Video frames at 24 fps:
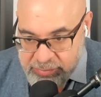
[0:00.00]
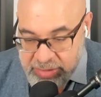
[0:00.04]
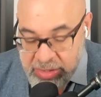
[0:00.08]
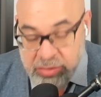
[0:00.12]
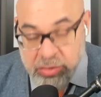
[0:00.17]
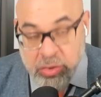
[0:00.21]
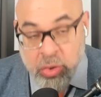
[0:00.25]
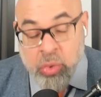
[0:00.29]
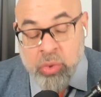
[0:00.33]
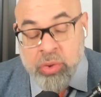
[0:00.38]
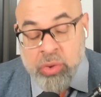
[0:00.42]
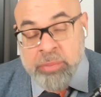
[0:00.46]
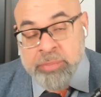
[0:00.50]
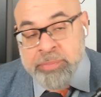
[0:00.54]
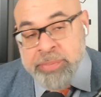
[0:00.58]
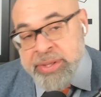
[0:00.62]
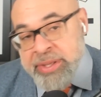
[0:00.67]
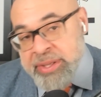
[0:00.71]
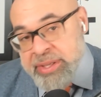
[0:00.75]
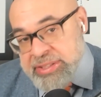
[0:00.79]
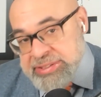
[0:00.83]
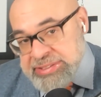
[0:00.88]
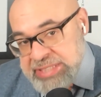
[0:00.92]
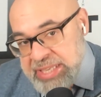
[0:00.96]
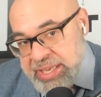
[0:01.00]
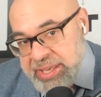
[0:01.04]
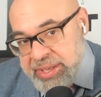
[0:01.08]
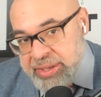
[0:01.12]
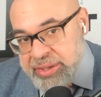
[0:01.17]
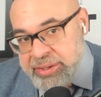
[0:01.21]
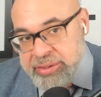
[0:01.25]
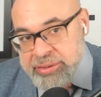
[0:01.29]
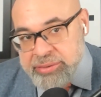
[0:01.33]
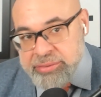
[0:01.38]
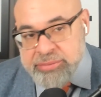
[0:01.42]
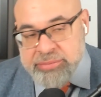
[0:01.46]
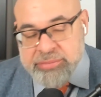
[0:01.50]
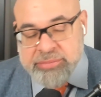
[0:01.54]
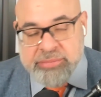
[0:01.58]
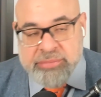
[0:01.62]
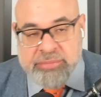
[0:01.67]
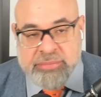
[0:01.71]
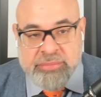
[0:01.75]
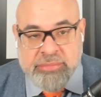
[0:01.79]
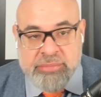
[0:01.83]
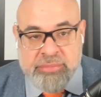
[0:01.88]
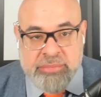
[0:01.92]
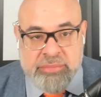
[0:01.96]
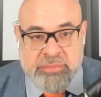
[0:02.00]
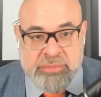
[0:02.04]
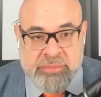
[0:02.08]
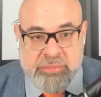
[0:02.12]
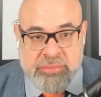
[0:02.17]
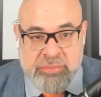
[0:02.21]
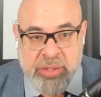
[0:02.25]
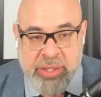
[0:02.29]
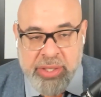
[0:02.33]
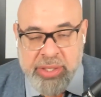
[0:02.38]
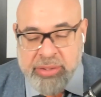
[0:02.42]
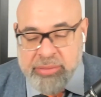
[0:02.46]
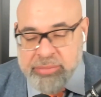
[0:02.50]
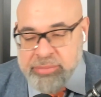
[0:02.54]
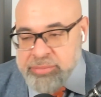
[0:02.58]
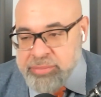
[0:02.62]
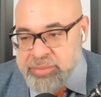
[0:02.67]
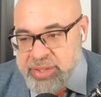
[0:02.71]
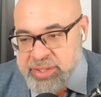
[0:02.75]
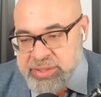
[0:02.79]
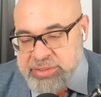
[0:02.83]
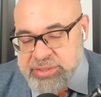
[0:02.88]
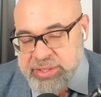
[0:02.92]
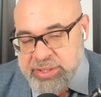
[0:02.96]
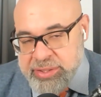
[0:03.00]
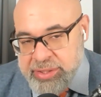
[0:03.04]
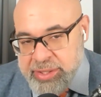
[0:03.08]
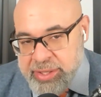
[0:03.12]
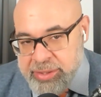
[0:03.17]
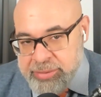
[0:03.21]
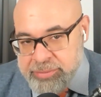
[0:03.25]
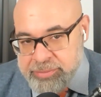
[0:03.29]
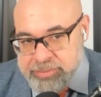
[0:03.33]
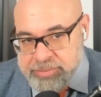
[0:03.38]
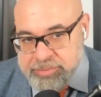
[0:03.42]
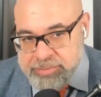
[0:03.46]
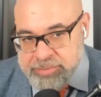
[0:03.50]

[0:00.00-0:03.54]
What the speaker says: lower PSA, right? Things like that.